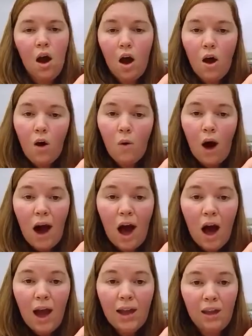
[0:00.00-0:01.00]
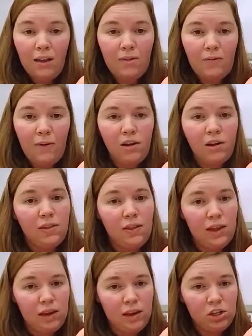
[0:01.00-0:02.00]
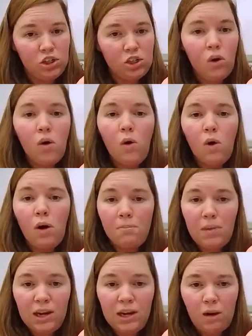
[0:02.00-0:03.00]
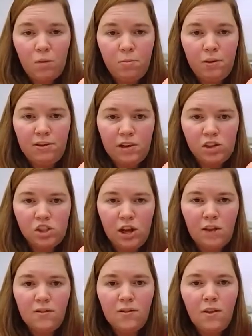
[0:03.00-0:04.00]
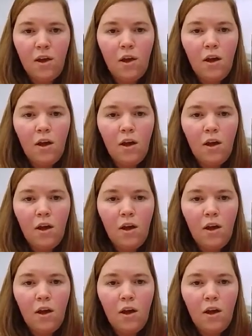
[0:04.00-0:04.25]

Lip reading: O-I is found in the initial or medial positions.